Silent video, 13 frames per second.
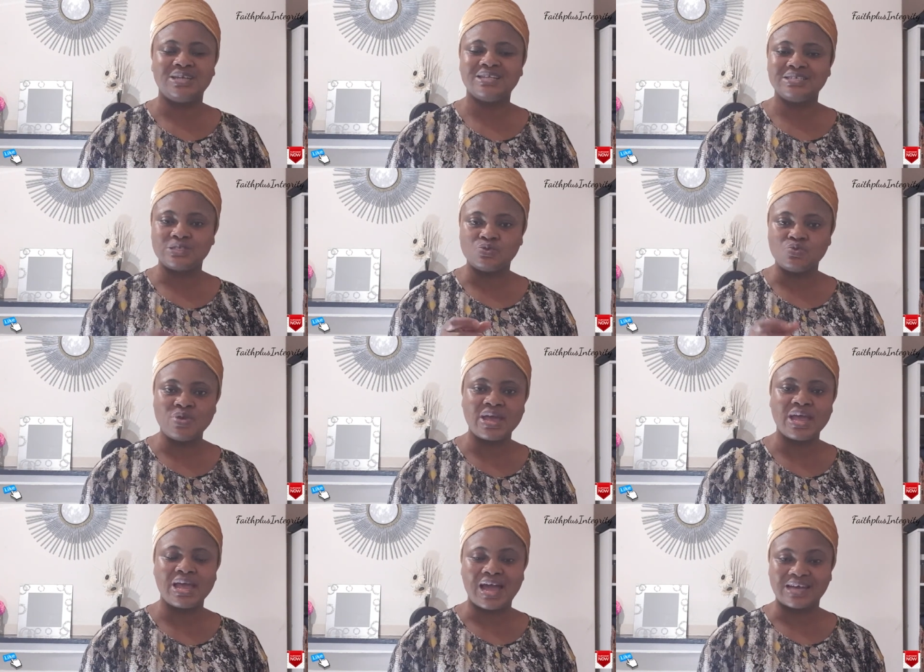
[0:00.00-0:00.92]
That is
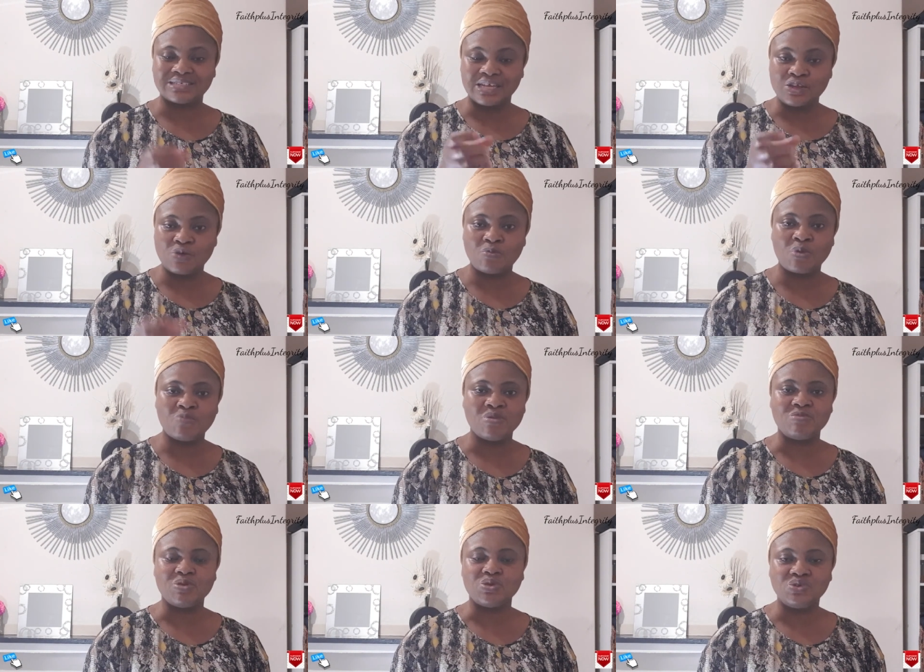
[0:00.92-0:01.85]
where, as a newborn
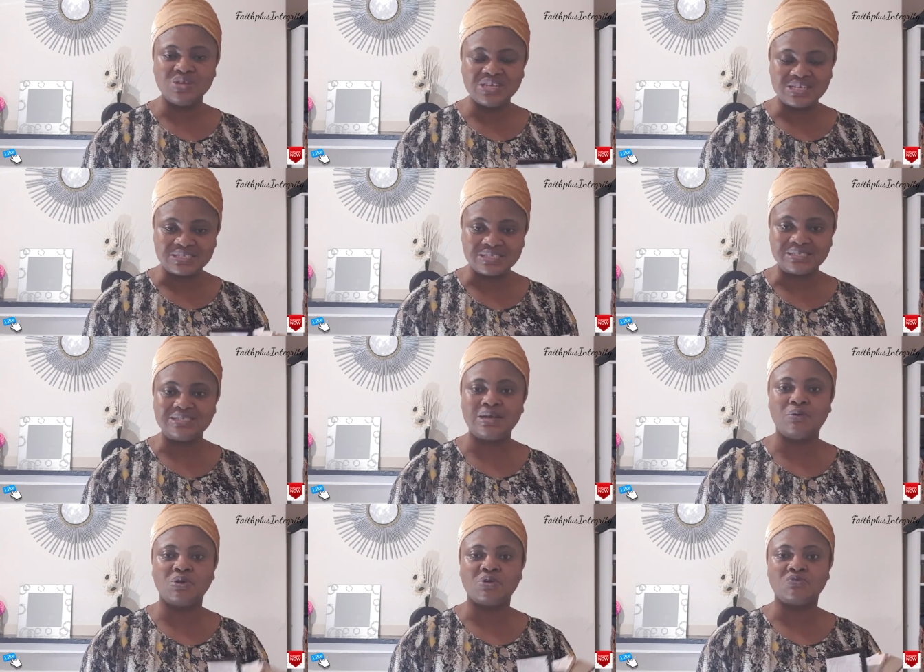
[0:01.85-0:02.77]
baby, you need the
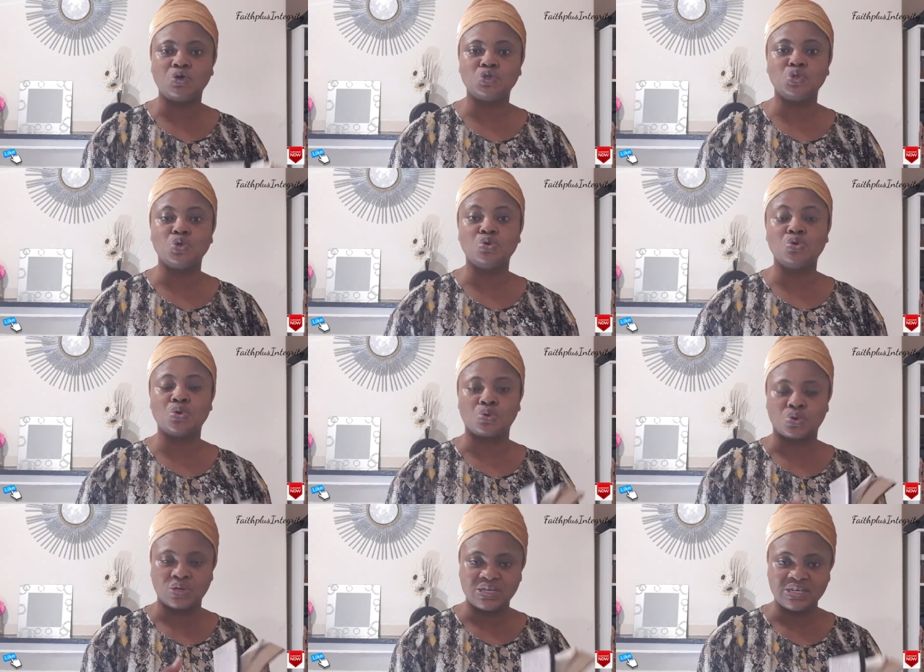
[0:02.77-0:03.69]
sincere Word of God to
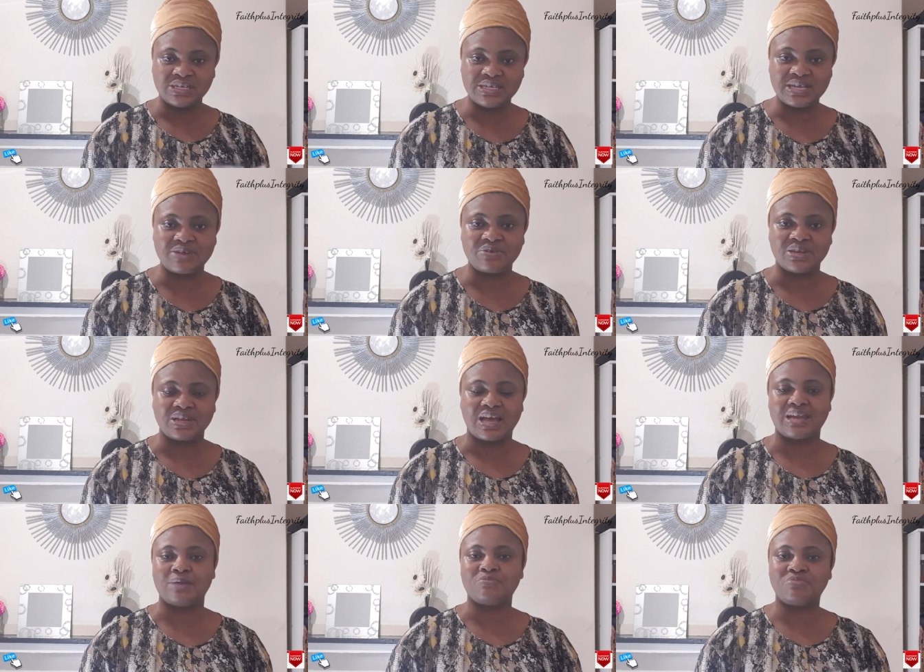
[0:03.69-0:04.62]
grow daring.
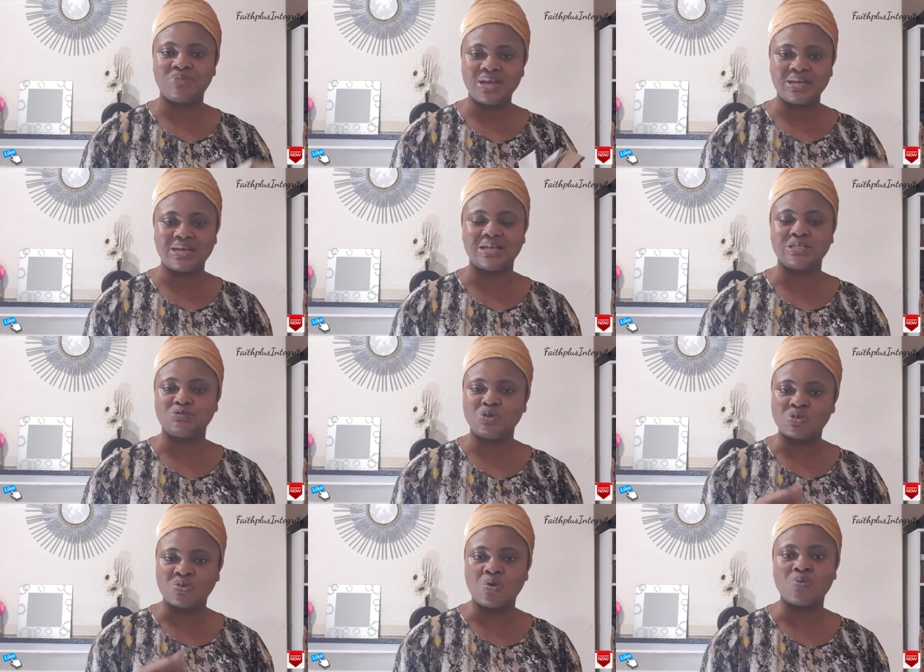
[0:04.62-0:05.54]
And I pray that the
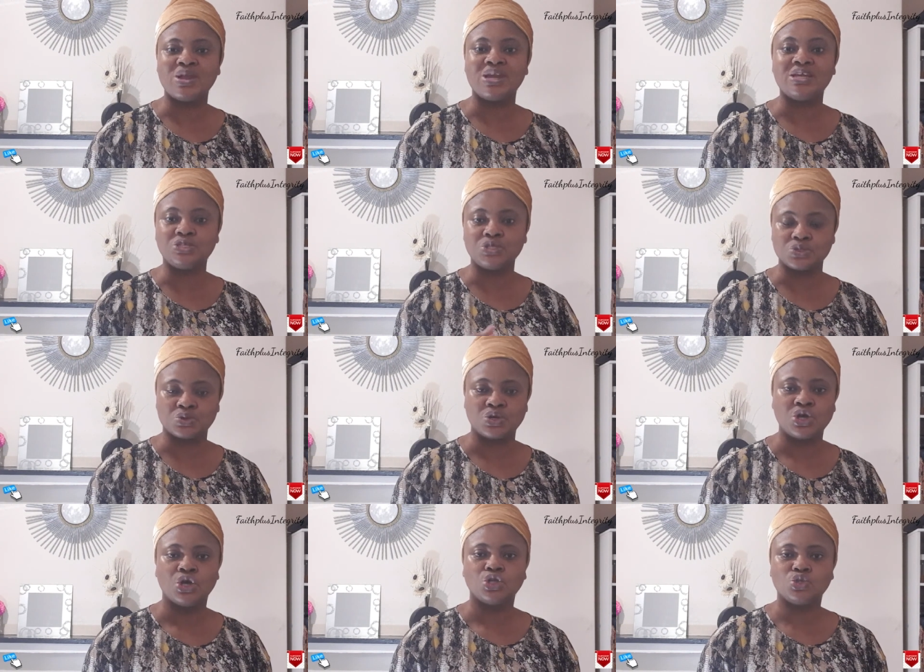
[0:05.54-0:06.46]
Spirit of God will lead you
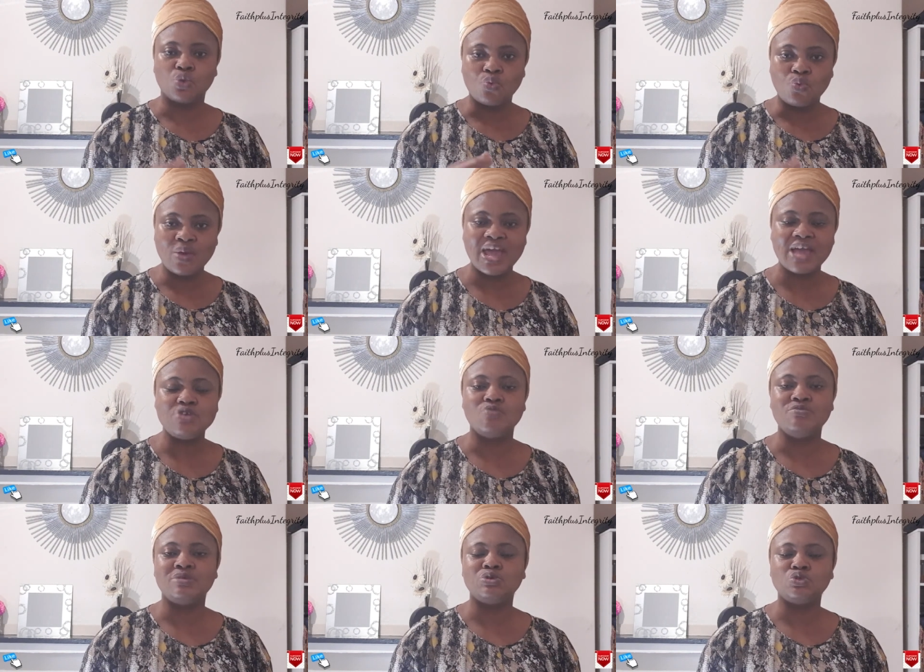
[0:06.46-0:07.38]
to where
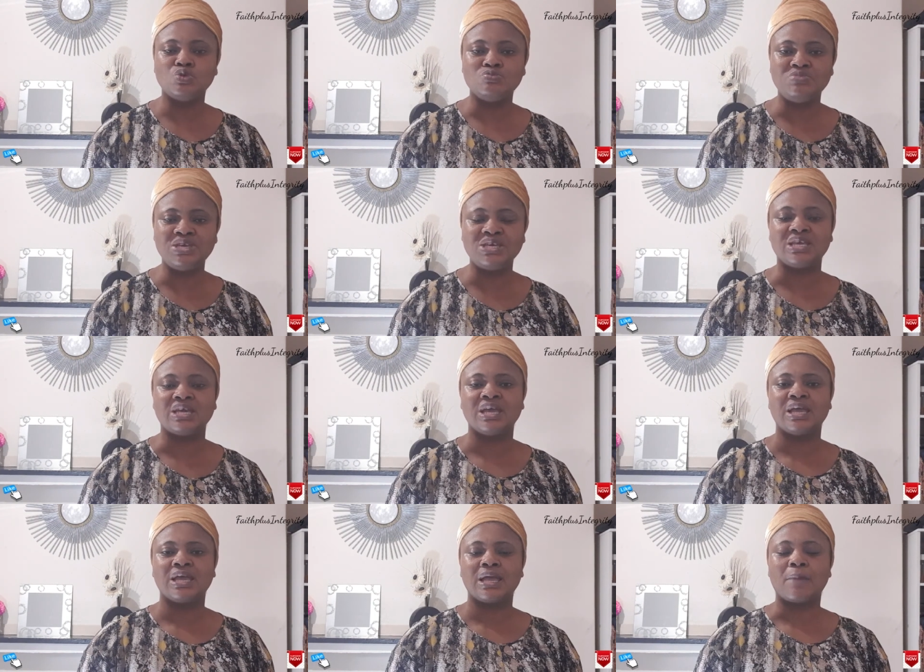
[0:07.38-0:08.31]
you'll be able to be
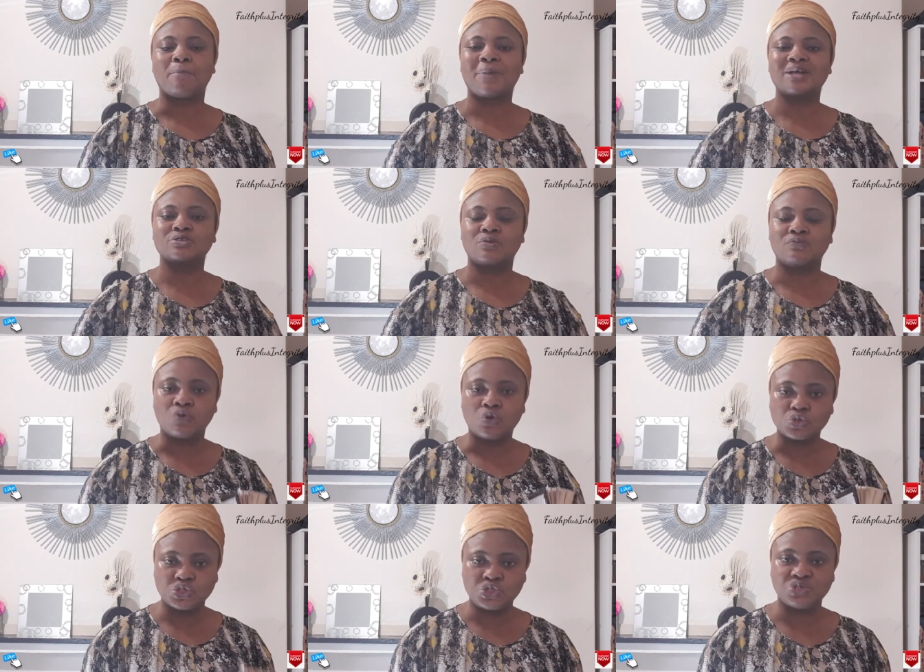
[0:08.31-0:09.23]
a part of
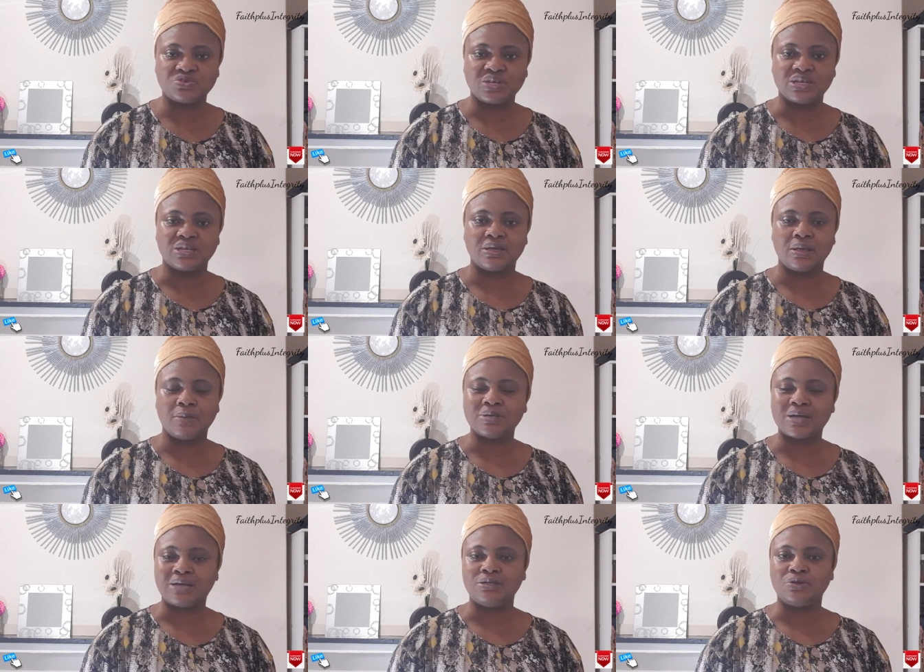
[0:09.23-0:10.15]
God's children,
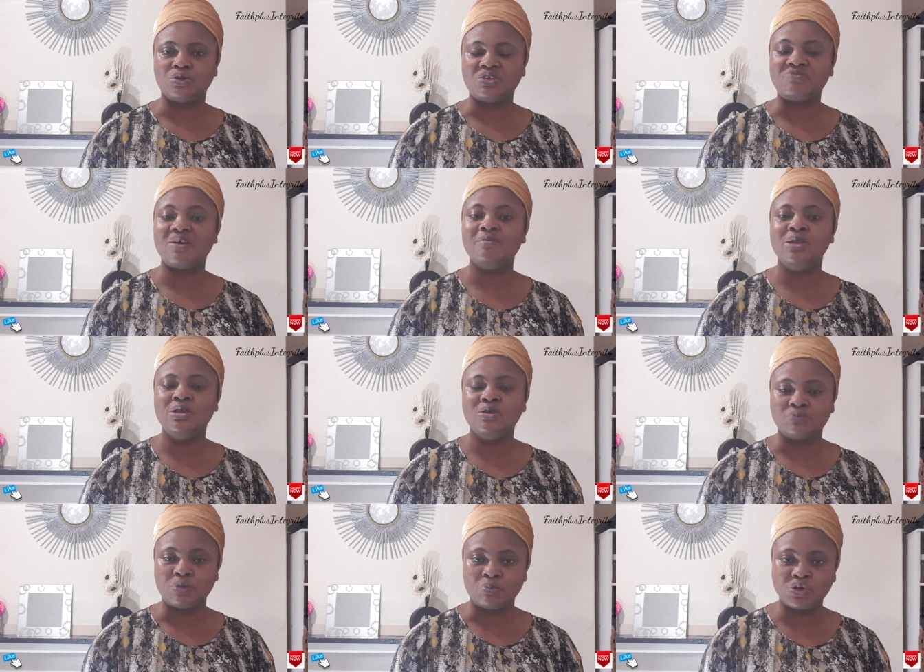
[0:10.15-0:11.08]
and you know, the family
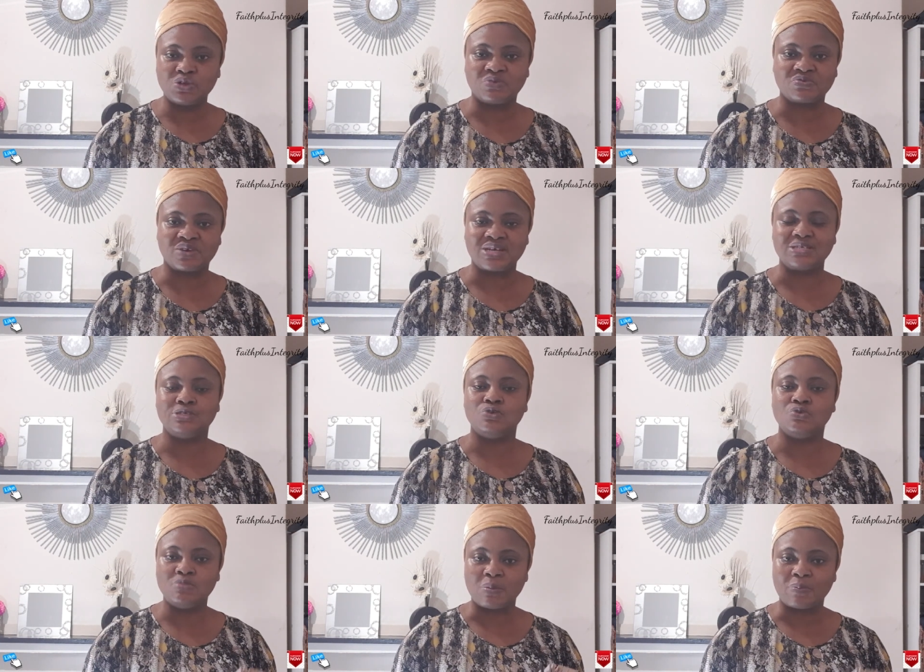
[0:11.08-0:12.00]
of the body of Christ.
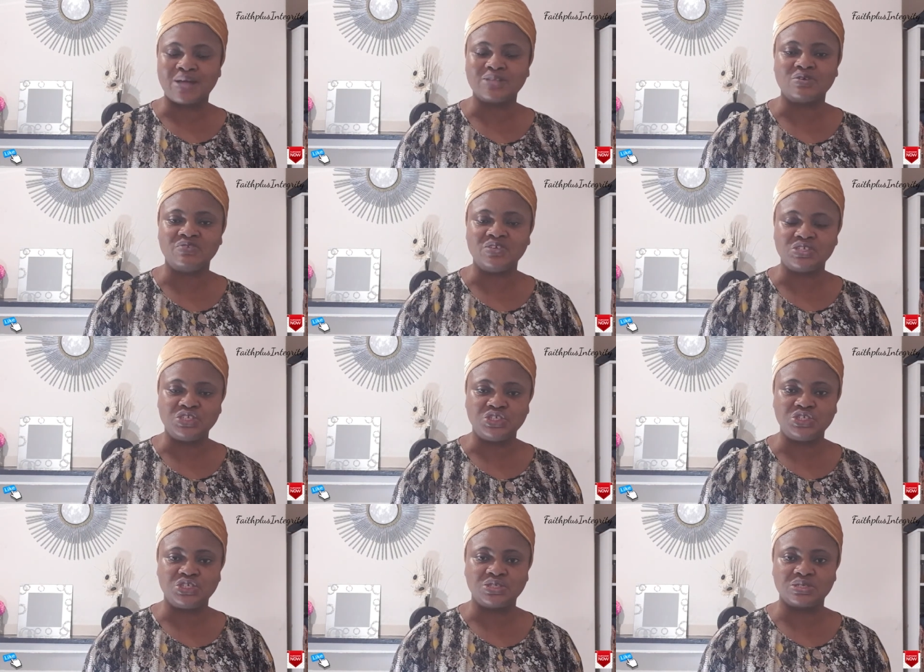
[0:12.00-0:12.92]
You will be part of it
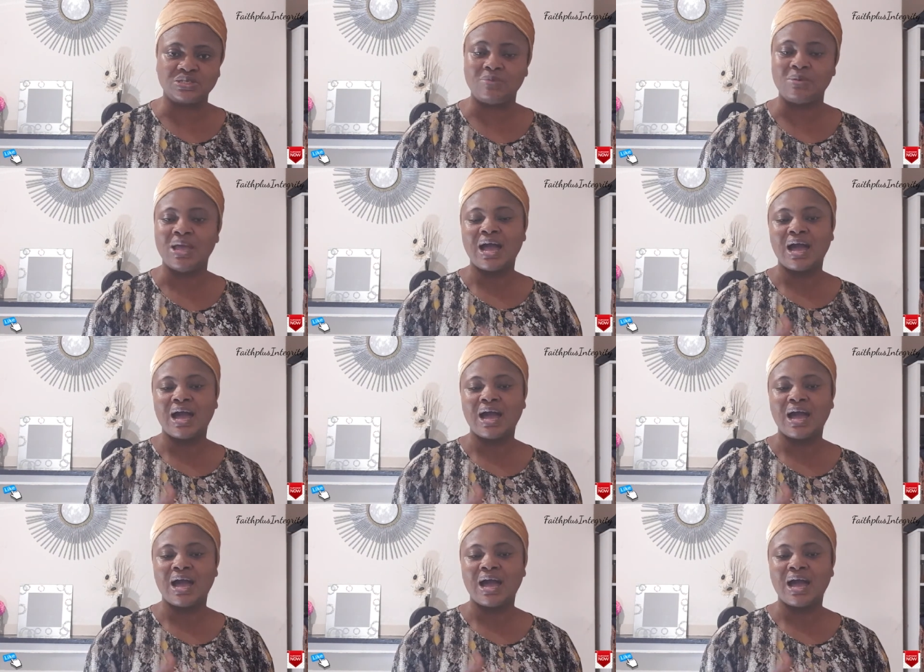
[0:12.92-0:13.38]
in Jesus' name.